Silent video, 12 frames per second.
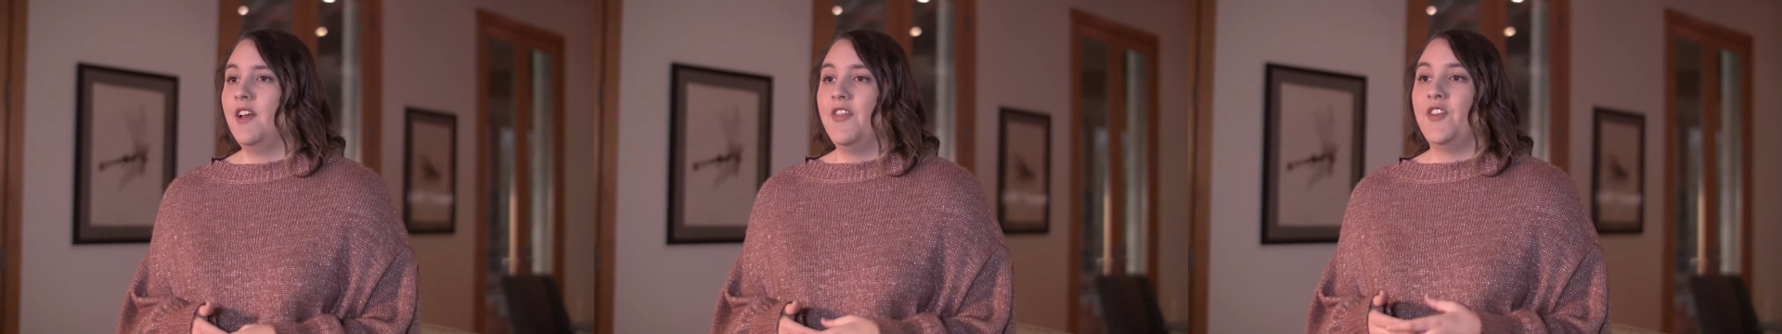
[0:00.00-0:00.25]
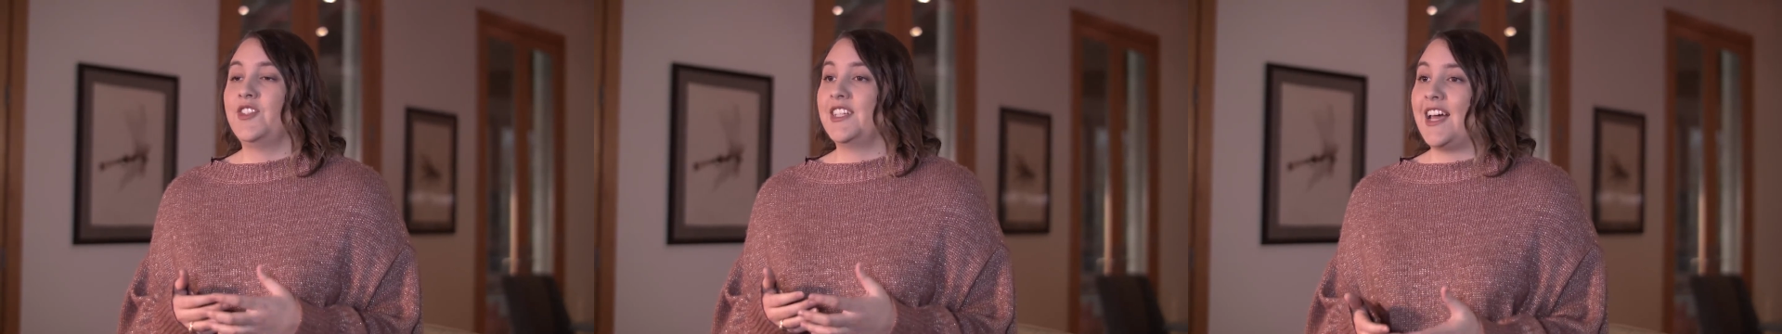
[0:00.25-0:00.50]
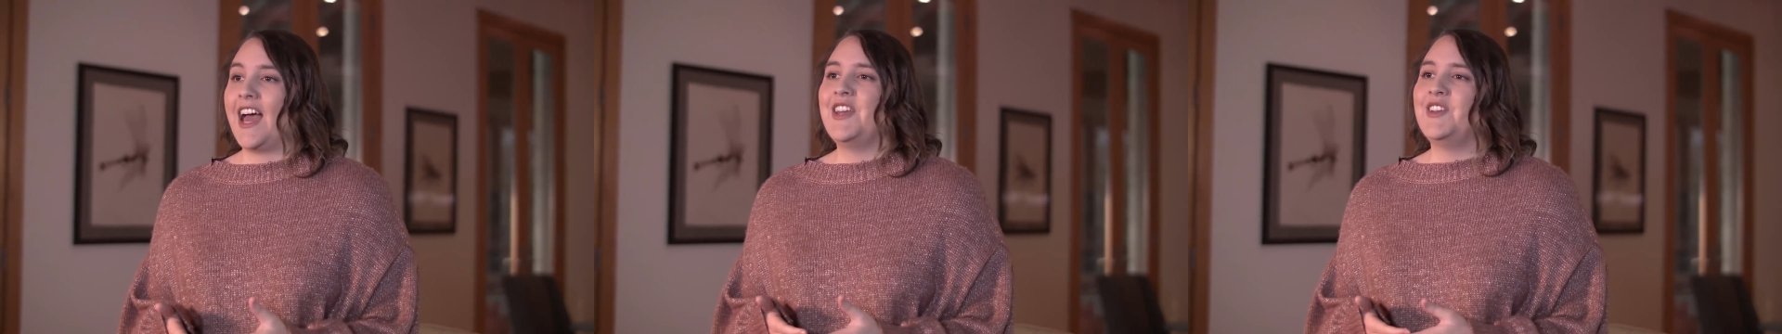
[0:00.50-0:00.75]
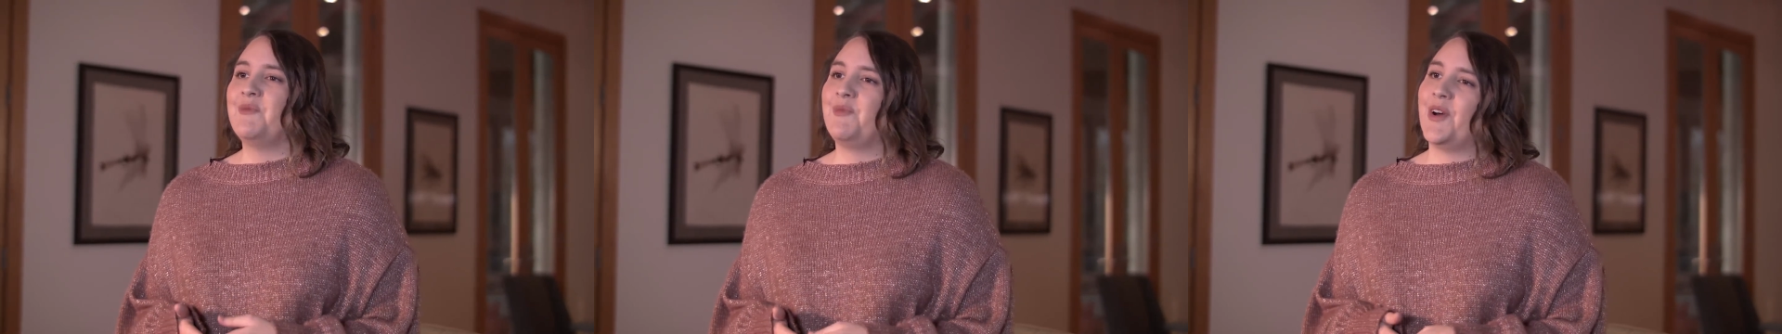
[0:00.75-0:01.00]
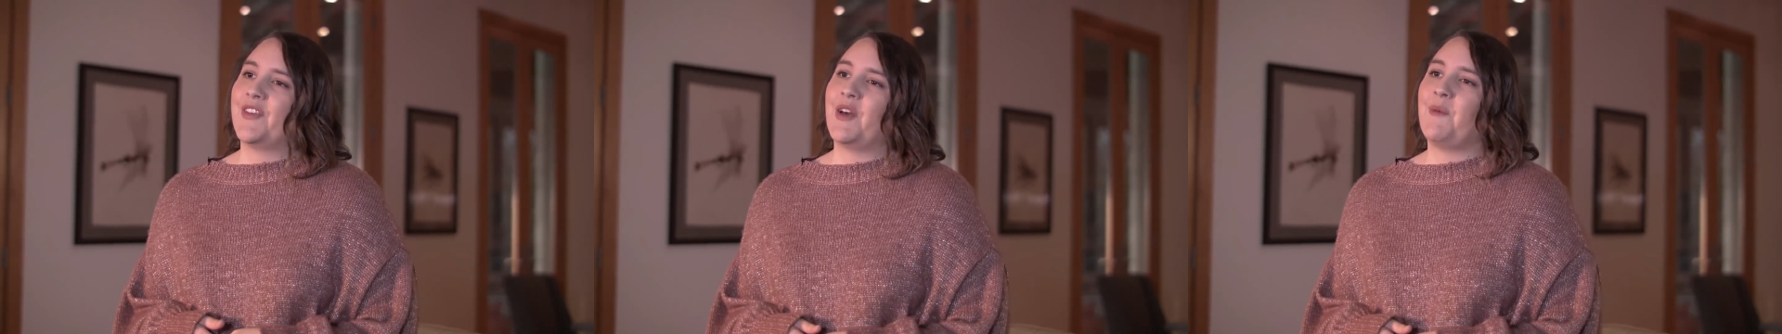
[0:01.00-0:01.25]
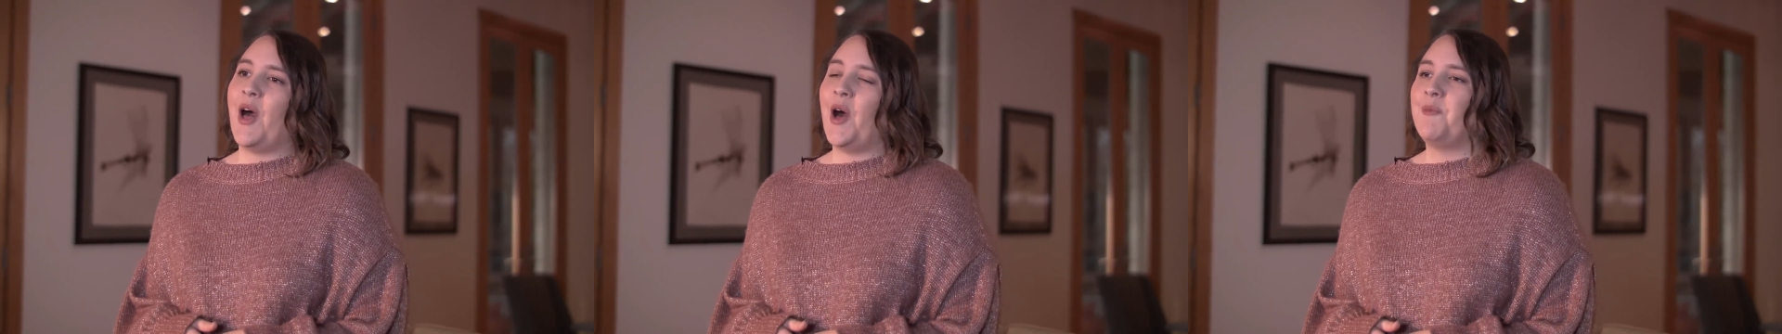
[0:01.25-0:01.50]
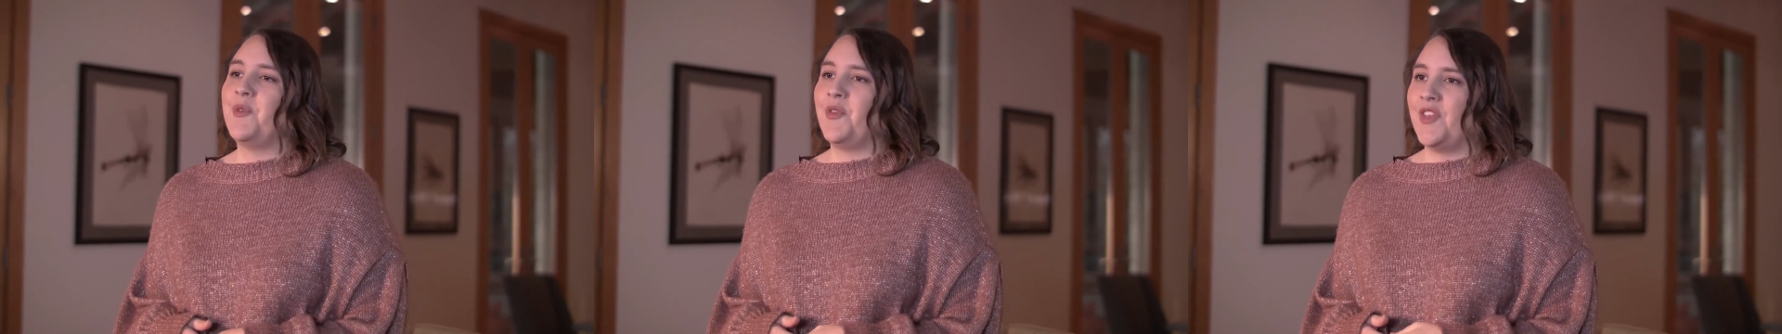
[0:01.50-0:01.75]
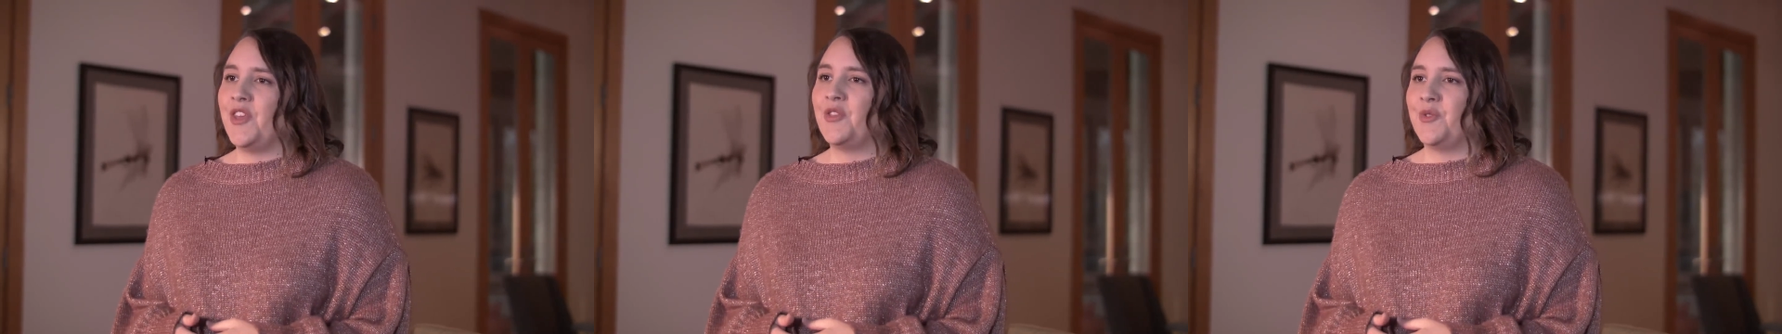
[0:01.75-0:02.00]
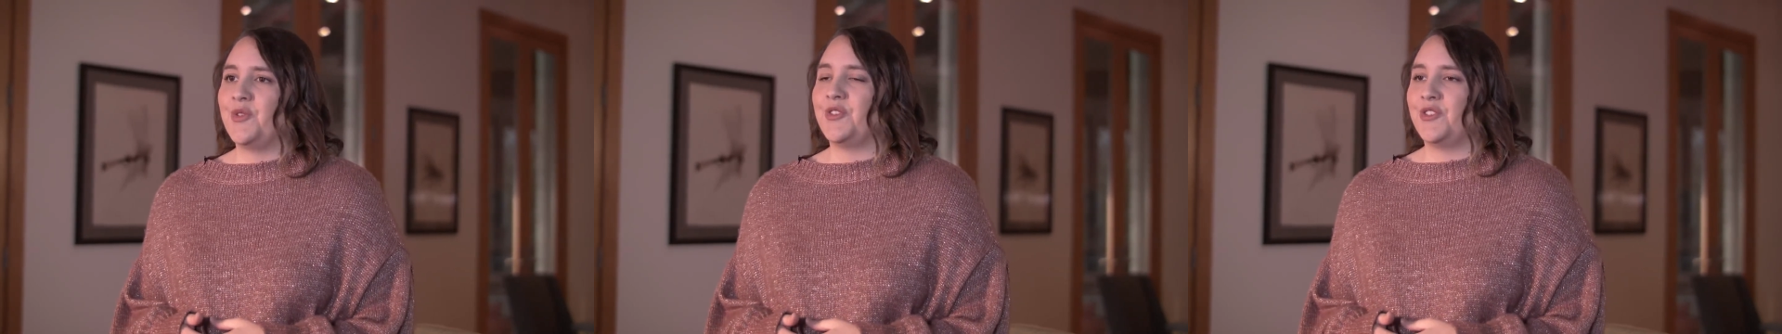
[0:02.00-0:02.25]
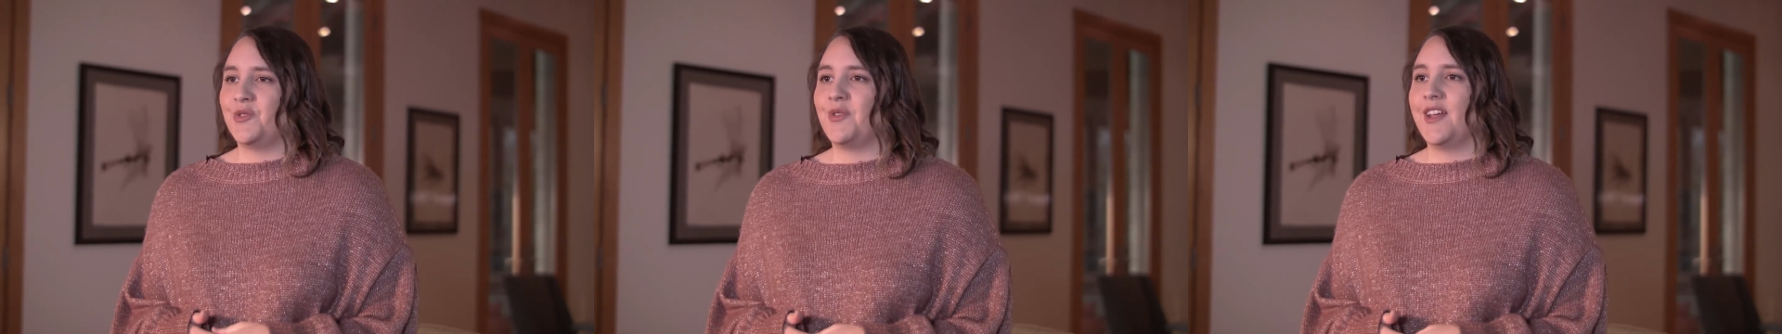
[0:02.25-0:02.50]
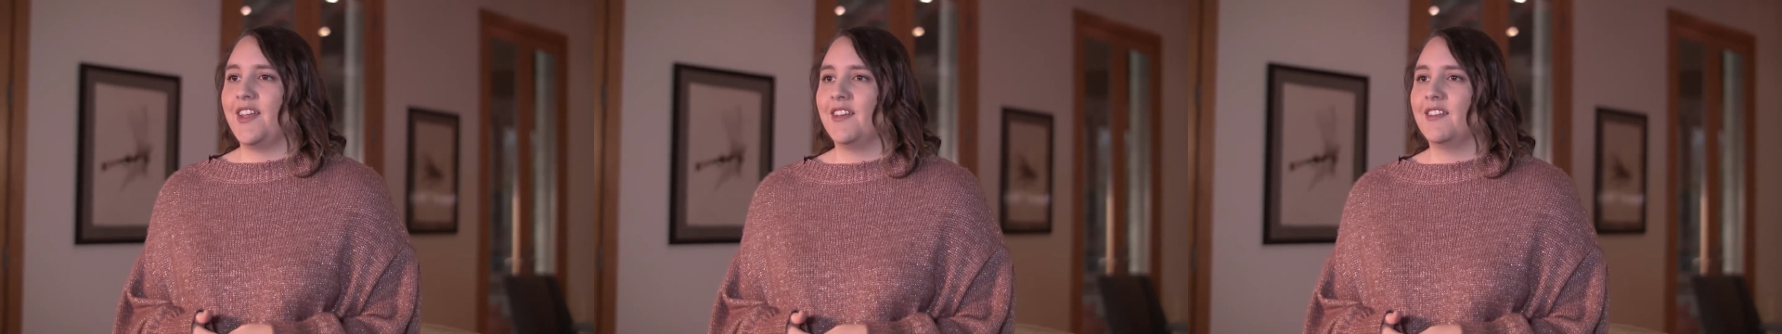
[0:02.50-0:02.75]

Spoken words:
There's a guide in your book that will help you think through your story.